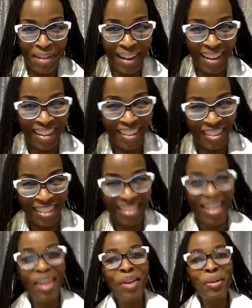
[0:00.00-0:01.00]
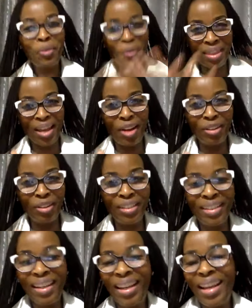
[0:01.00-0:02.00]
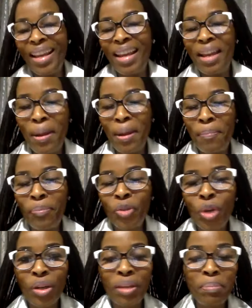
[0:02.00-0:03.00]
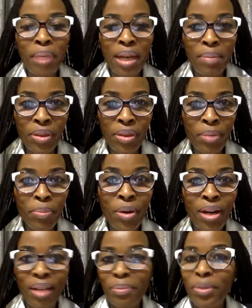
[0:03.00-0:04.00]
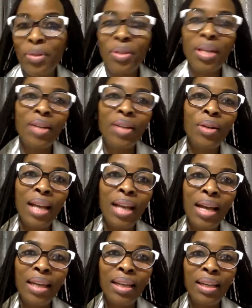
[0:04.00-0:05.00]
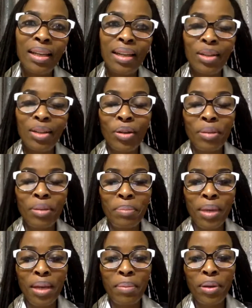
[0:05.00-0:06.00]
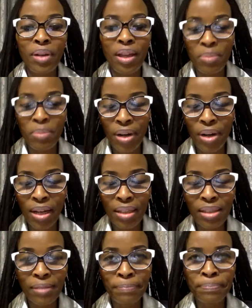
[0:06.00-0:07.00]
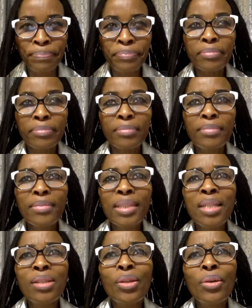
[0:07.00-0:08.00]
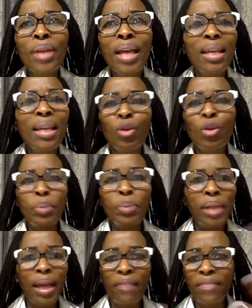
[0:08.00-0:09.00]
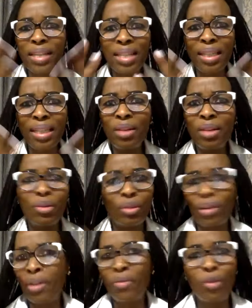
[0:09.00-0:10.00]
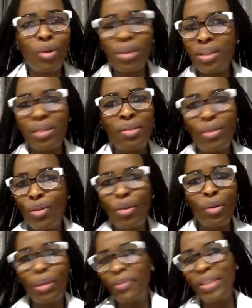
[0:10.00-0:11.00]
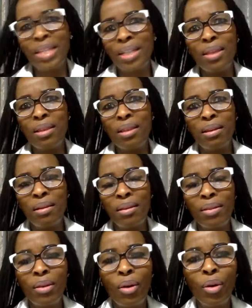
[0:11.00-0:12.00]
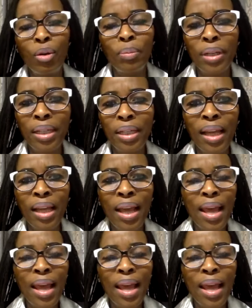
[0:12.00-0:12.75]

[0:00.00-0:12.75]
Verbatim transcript: about without um, talking bad about the product because I don't like uh, talking bad about other products. So yeah, then it would be like Vaseline, and of course, you know, Vaseline the, the whole body.